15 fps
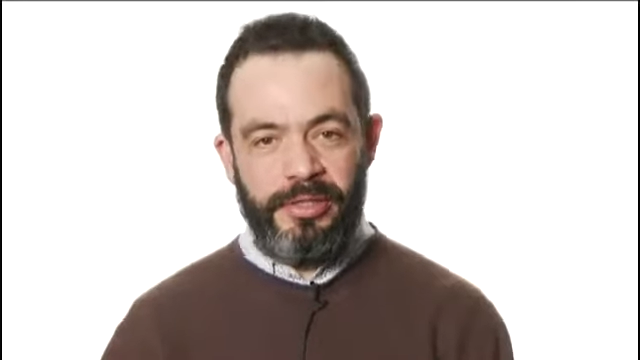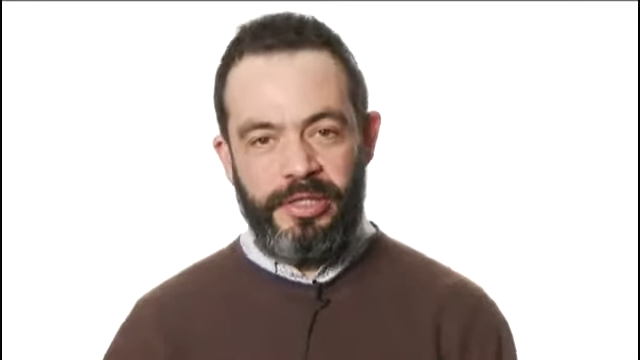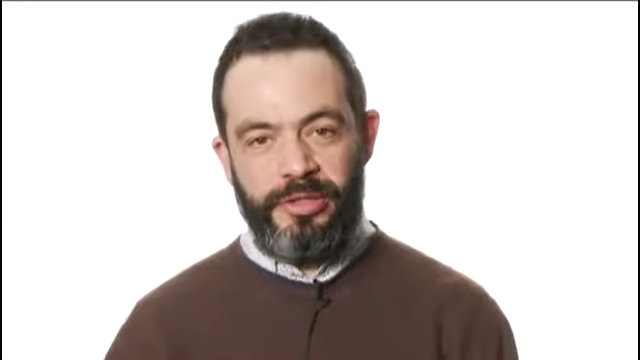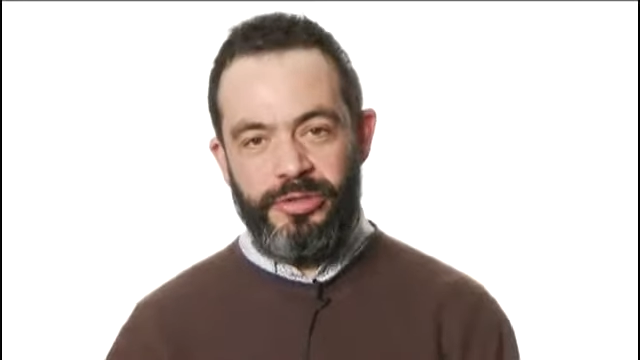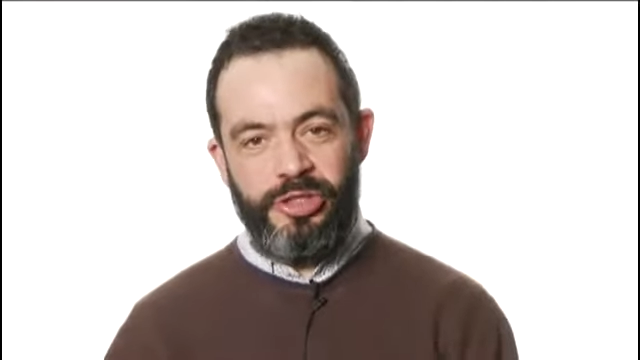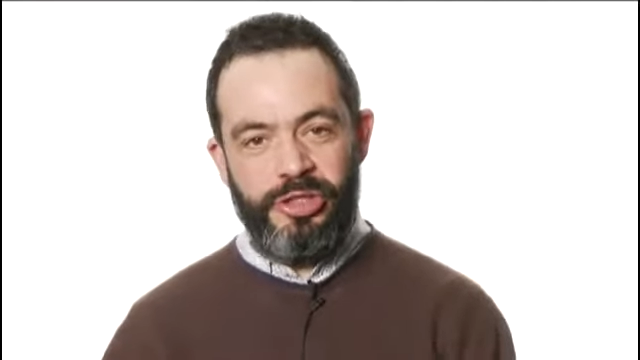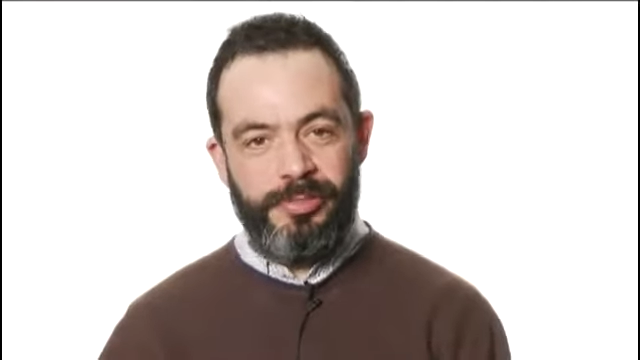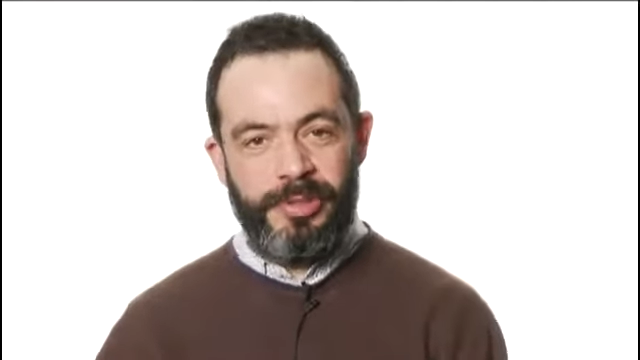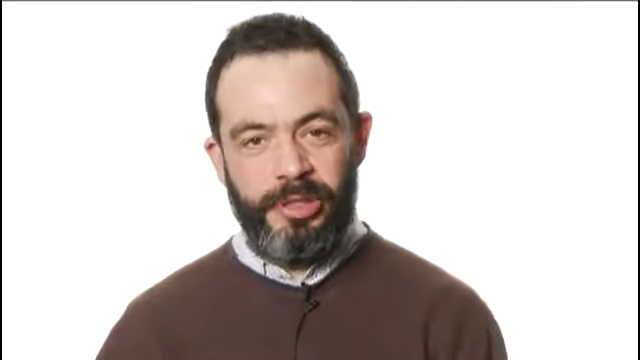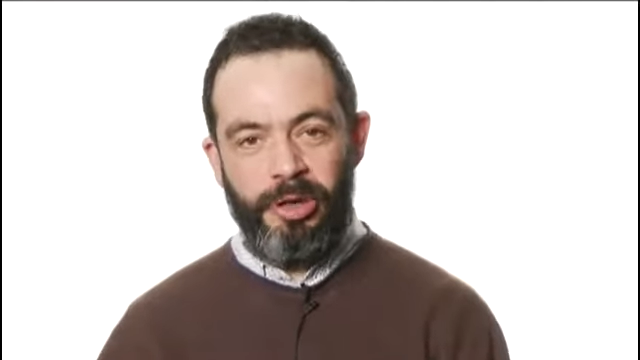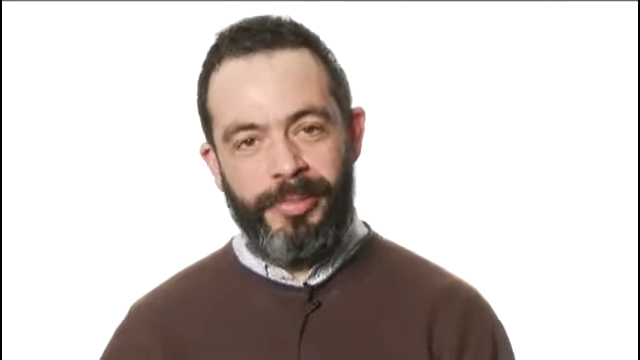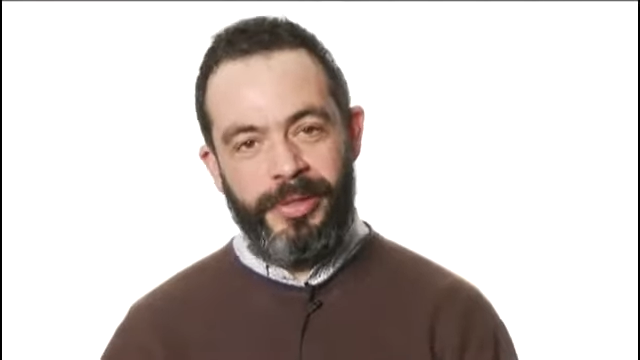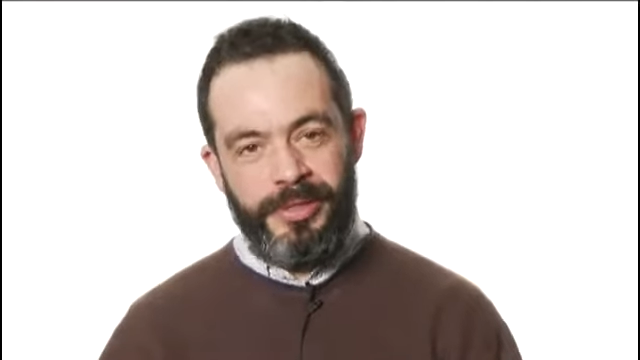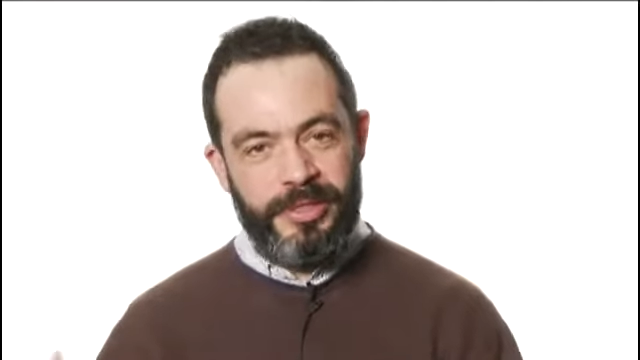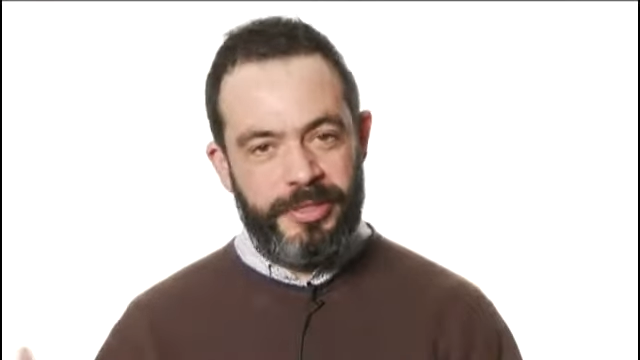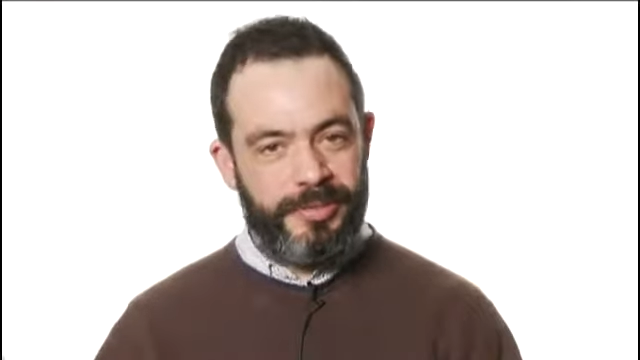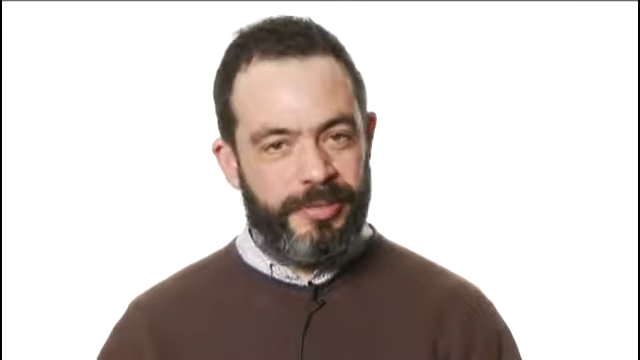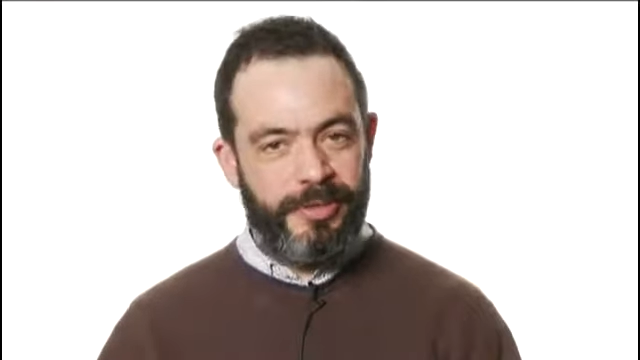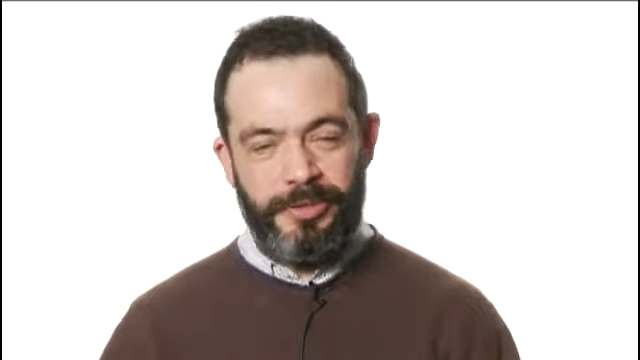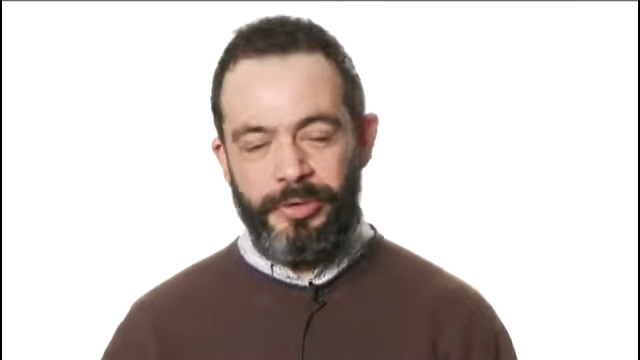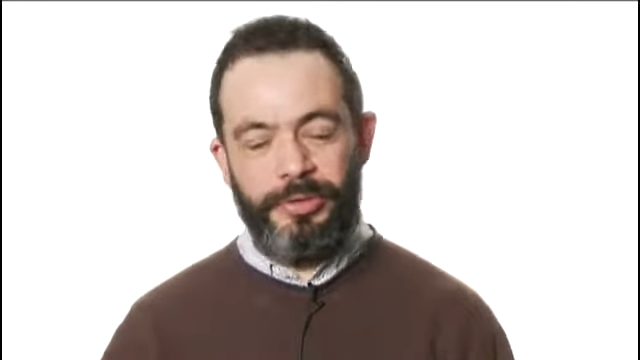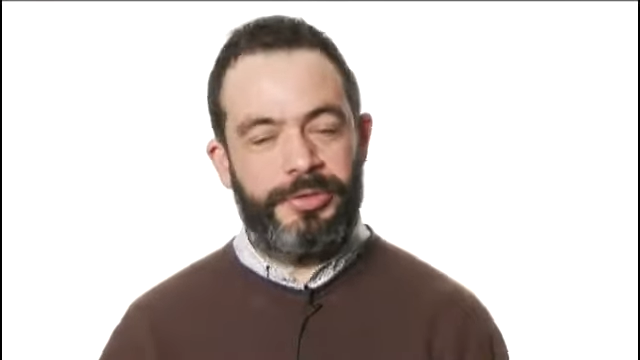YouTube comments
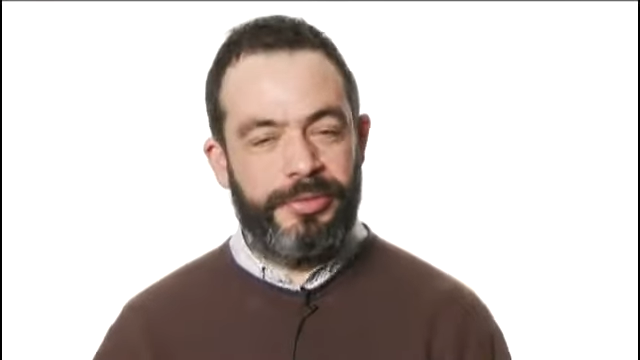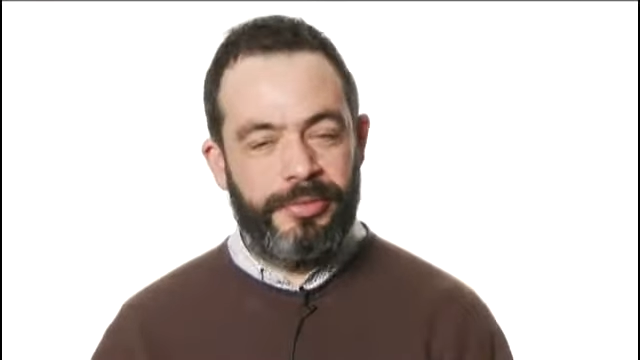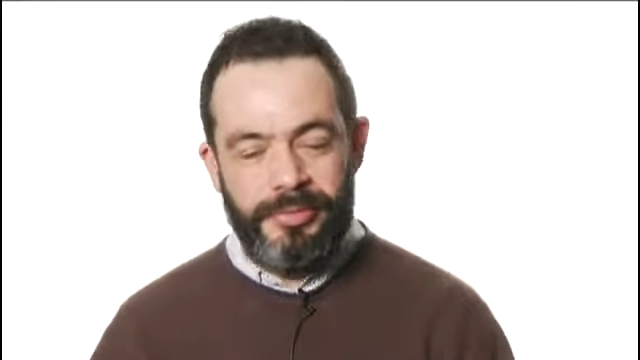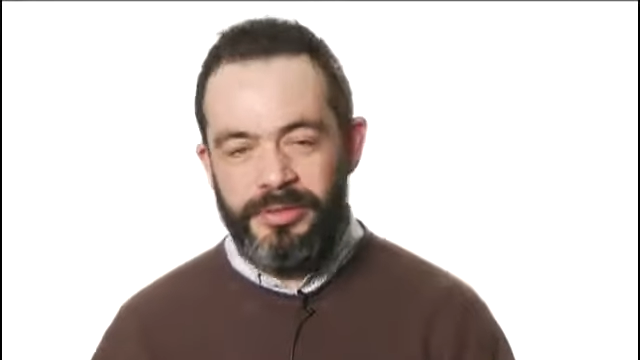that doesn't.